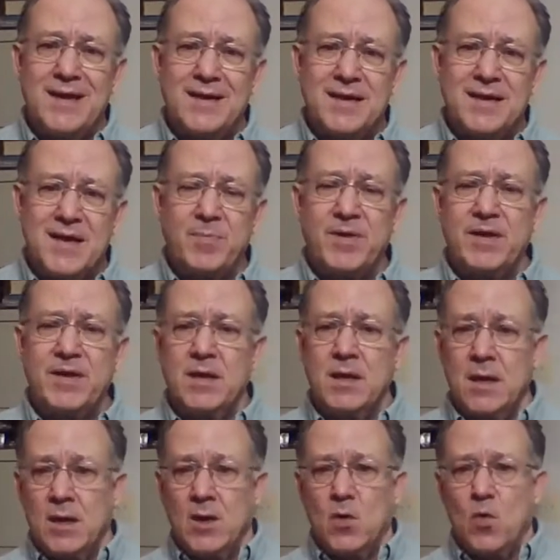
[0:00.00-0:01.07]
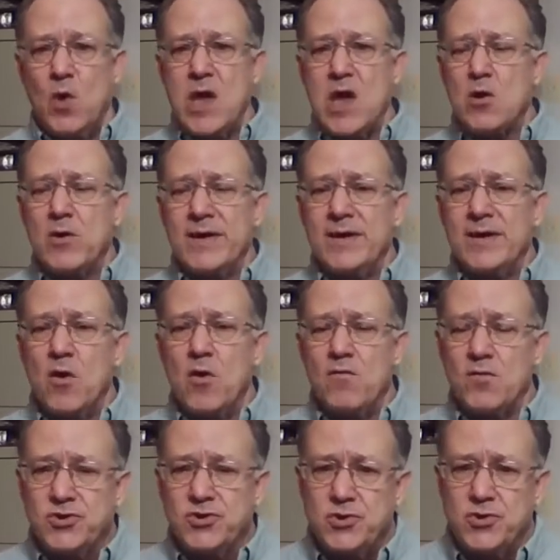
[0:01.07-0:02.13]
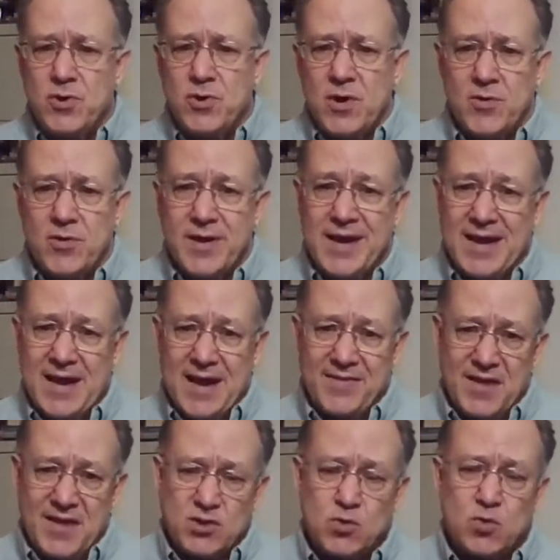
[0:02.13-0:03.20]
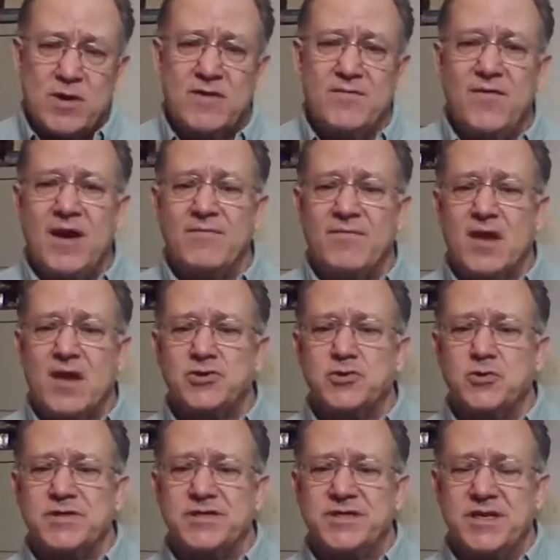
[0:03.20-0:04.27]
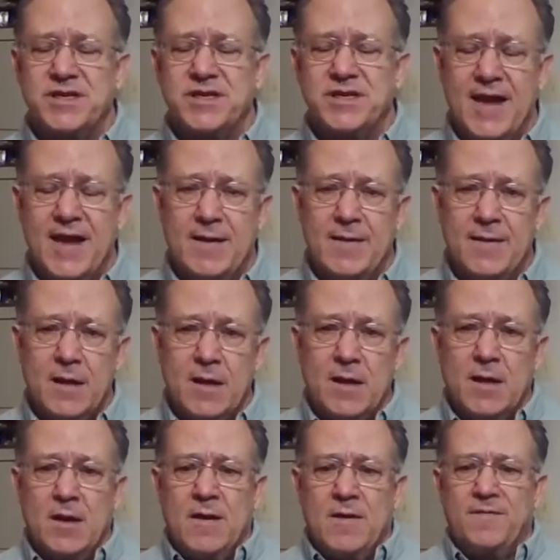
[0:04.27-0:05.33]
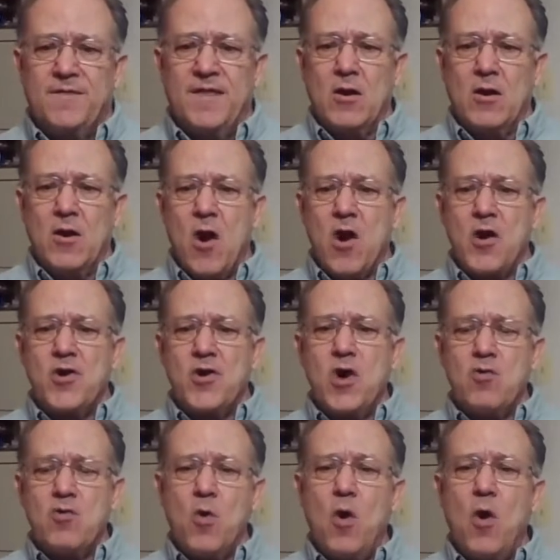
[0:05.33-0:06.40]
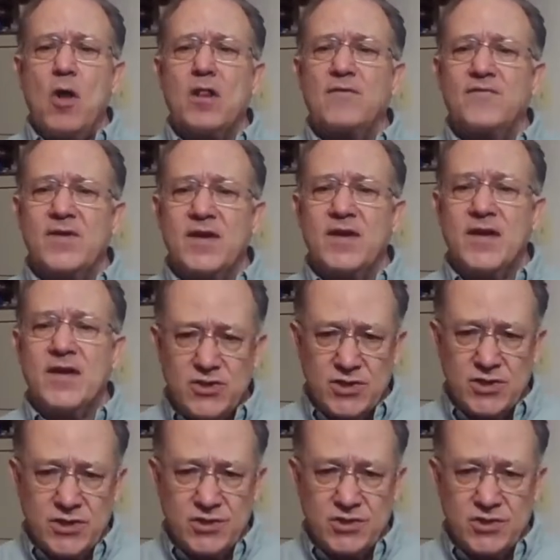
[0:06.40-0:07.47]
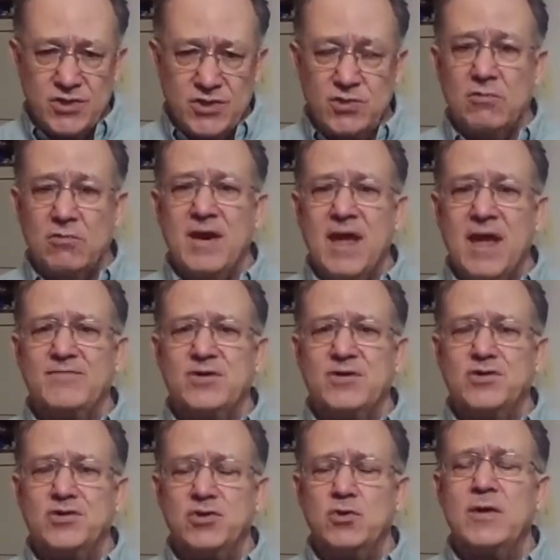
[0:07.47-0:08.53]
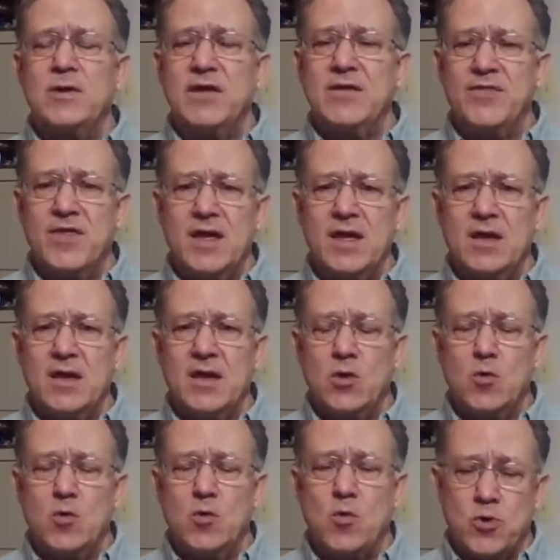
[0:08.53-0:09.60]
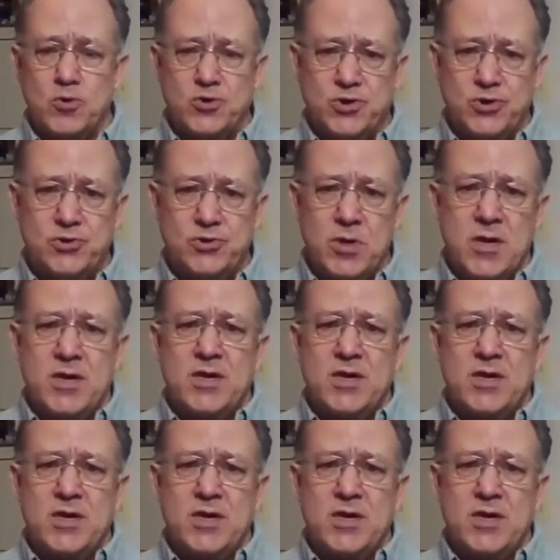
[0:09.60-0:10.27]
company. We are in over 225 countries today. There are no qualifications. You don't have to do anything in order to